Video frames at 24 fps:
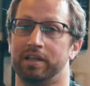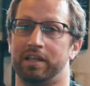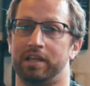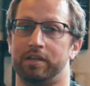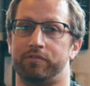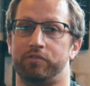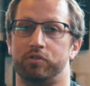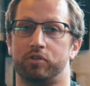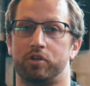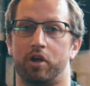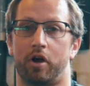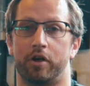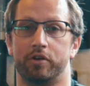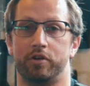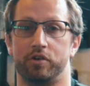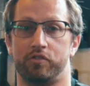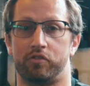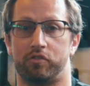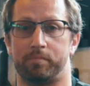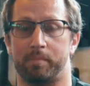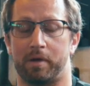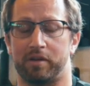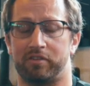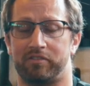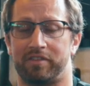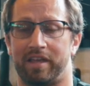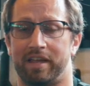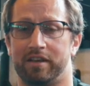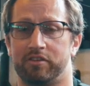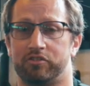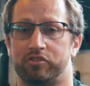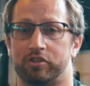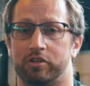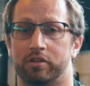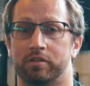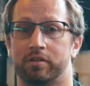If you can't use as much
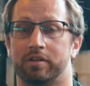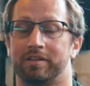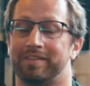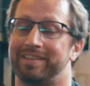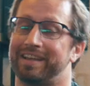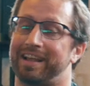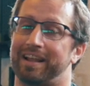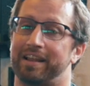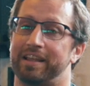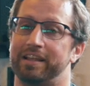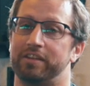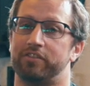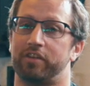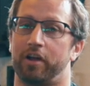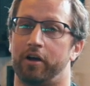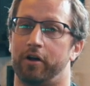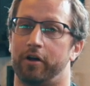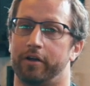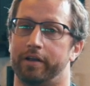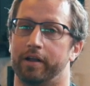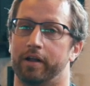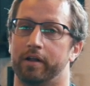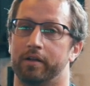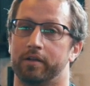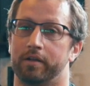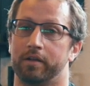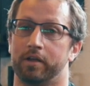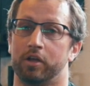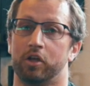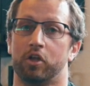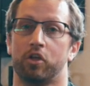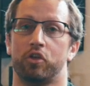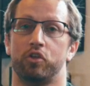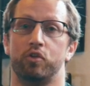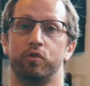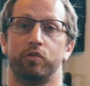tension, the clean's harder.
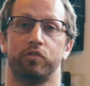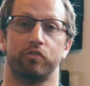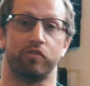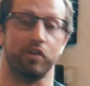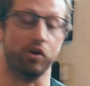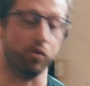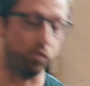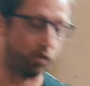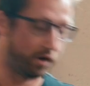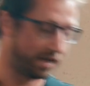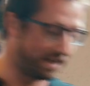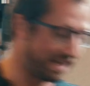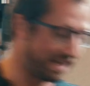You still want